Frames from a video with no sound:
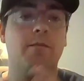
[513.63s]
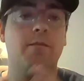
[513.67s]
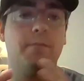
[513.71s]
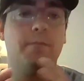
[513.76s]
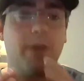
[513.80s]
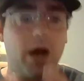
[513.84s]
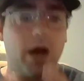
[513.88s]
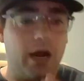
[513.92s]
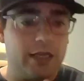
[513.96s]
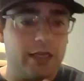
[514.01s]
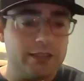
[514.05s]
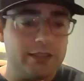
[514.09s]

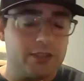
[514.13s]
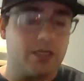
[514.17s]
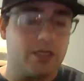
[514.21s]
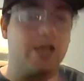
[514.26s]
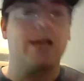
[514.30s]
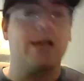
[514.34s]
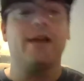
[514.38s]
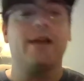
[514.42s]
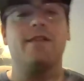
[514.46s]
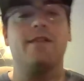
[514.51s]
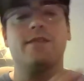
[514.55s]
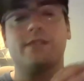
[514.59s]
pod
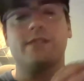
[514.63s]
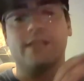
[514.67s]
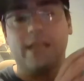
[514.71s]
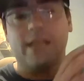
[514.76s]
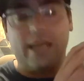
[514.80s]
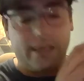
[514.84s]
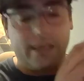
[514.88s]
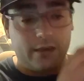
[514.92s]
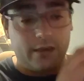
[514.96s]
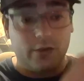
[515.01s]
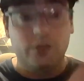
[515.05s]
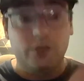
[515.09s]
drives,
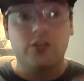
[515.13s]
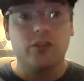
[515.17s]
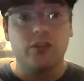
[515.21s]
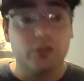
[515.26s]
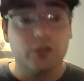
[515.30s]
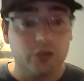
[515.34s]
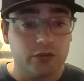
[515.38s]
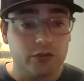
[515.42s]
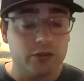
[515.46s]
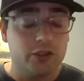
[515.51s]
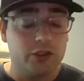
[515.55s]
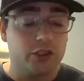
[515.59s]
and
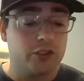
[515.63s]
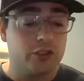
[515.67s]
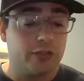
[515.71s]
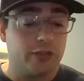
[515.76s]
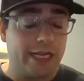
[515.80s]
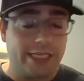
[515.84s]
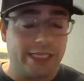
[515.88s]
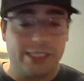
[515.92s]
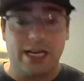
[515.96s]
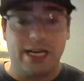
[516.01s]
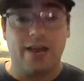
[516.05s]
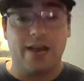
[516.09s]

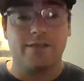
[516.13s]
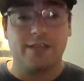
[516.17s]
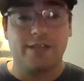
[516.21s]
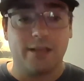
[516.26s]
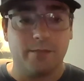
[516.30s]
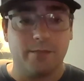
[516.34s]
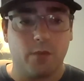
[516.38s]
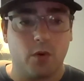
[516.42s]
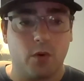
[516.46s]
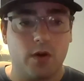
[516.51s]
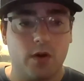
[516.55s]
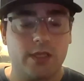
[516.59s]
straight shafts
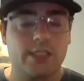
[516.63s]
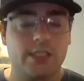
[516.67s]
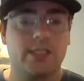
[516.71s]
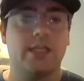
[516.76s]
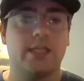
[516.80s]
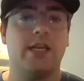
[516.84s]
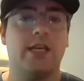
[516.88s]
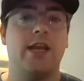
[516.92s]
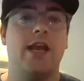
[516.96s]
inboards.